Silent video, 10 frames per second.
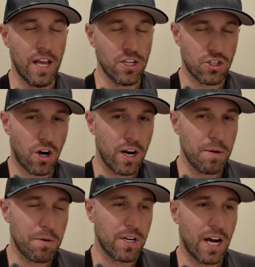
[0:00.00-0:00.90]

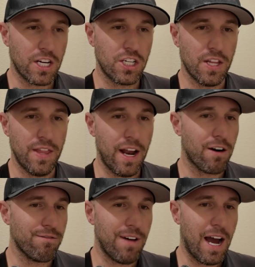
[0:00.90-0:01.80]
starting production, they
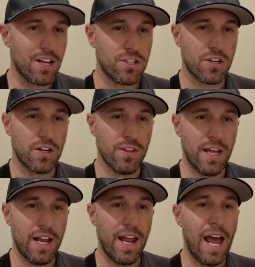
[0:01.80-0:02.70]
are faster
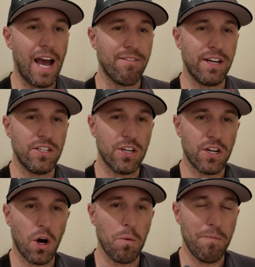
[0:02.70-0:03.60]
than having to
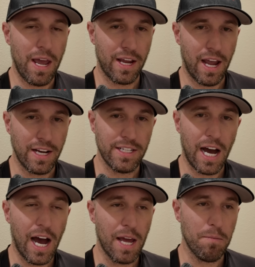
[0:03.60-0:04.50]
go make a
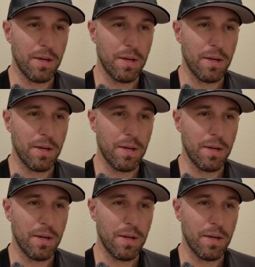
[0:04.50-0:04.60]
die,